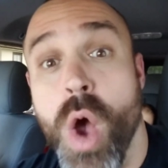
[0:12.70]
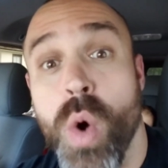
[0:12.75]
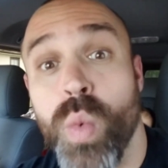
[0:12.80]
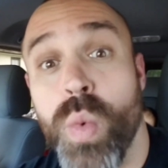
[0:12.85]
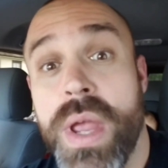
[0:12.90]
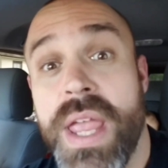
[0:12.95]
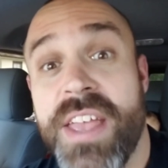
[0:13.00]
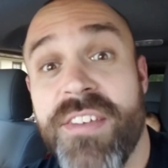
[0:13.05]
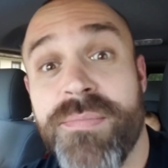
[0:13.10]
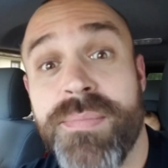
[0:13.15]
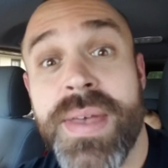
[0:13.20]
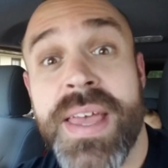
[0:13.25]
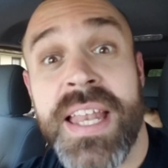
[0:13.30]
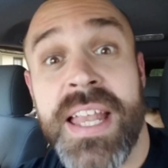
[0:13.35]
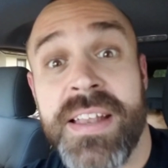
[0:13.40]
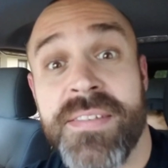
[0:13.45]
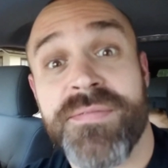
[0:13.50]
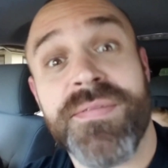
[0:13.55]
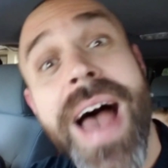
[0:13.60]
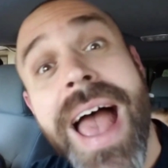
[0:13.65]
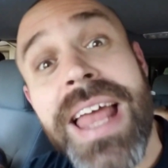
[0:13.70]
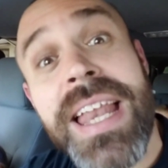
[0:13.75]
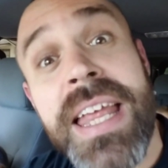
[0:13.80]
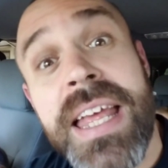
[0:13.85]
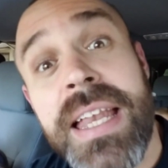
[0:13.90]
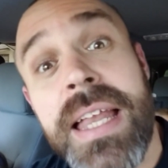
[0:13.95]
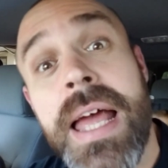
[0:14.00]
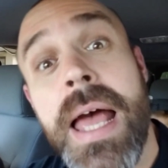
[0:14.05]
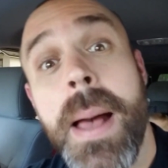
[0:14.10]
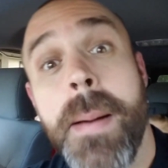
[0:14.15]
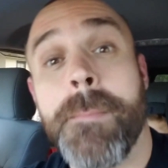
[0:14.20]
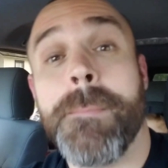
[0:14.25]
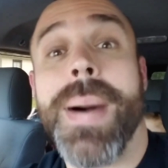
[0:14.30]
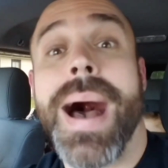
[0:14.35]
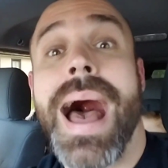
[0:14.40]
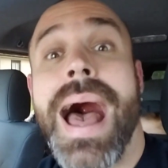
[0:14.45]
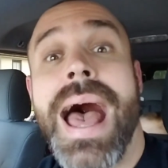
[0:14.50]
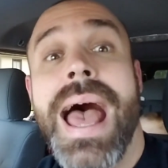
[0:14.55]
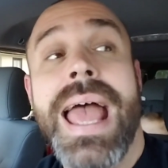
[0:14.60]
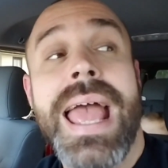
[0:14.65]
We have been invited
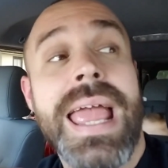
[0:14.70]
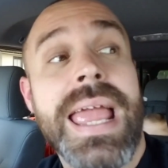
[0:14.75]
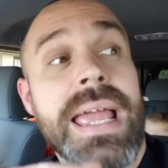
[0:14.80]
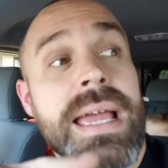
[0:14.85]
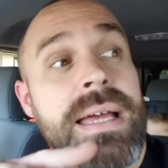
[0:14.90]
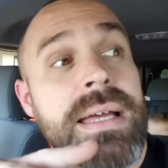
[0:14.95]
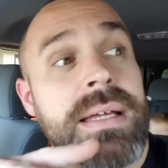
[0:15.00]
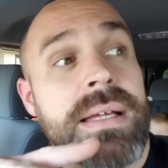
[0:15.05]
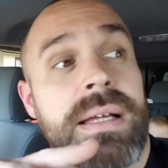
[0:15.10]
by